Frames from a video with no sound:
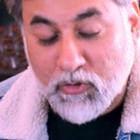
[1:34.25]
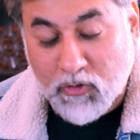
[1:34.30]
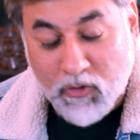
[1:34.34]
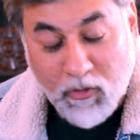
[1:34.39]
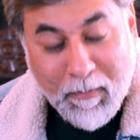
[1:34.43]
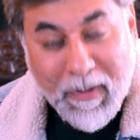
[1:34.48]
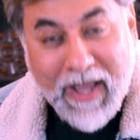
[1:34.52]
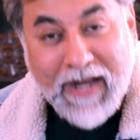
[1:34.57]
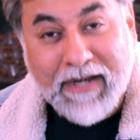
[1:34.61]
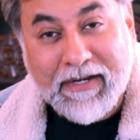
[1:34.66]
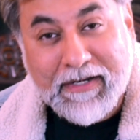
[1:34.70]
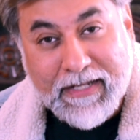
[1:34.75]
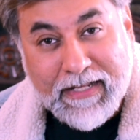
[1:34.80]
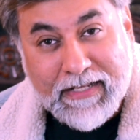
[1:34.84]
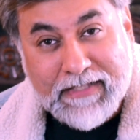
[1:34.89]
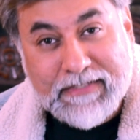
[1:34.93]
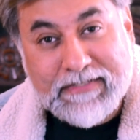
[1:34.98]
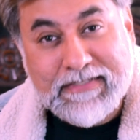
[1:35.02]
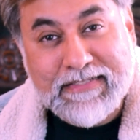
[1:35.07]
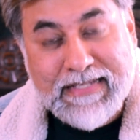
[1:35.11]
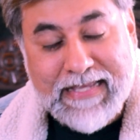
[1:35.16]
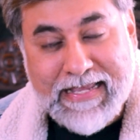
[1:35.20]

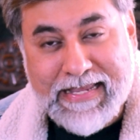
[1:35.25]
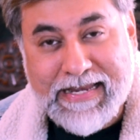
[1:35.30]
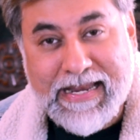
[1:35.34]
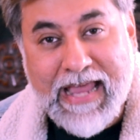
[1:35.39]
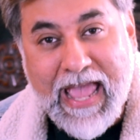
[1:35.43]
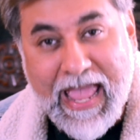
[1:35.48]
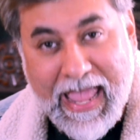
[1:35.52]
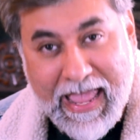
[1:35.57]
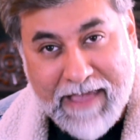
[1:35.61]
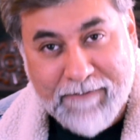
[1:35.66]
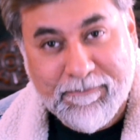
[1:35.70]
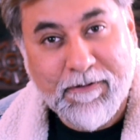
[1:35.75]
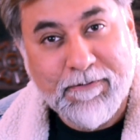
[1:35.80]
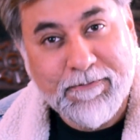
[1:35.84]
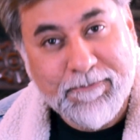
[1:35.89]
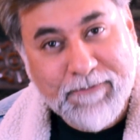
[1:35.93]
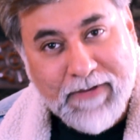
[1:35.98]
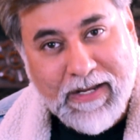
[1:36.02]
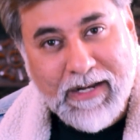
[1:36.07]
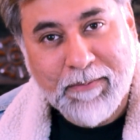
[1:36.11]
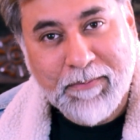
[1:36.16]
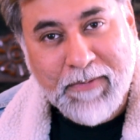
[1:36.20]
romantic scene ever
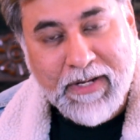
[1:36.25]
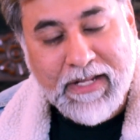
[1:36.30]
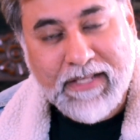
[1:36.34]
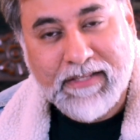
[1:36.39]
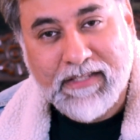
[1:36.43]
filmed